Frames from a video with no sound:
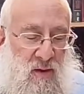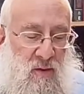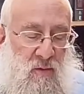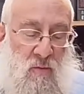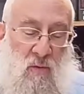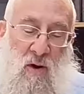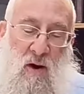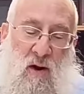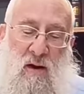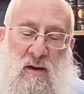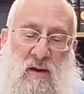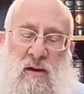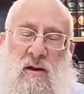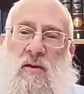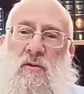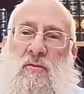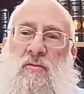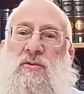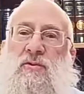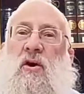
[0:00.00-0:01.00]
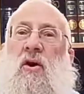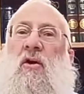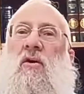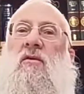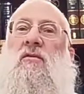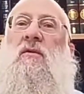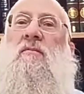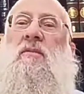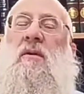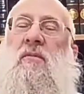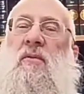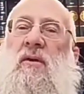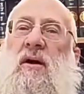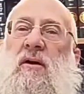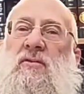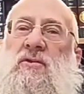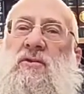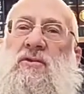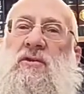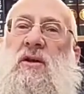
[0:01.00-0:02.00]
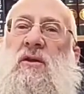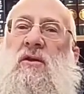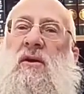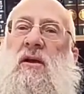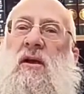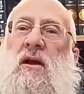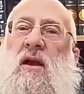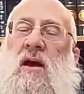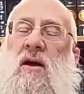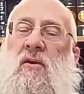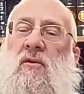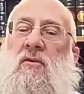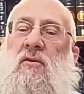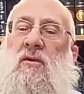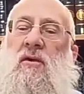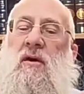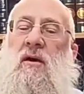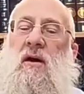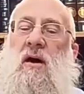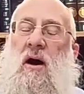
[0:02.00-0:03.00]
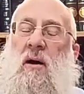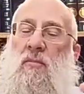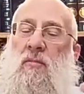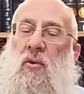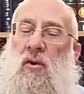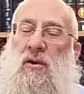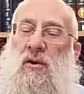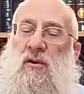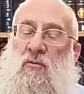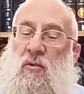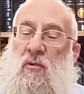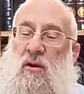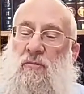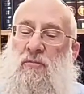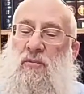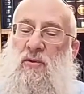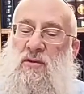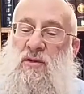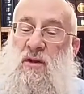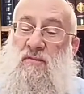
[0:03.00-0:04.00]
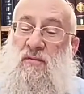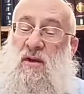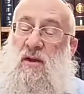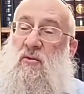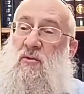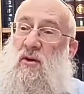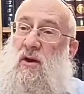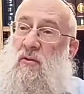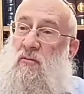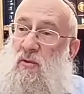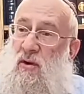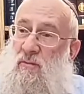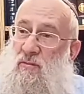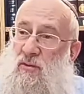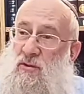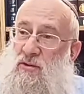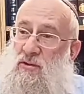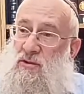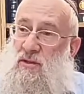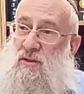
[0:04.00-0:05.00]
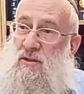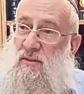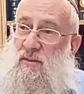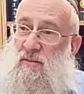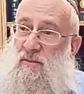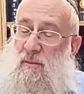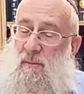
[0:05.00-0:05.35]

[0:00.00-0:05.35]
Why? In other words, all of the people of Eretz Yisrael can now appoint one person, if they agree on one person,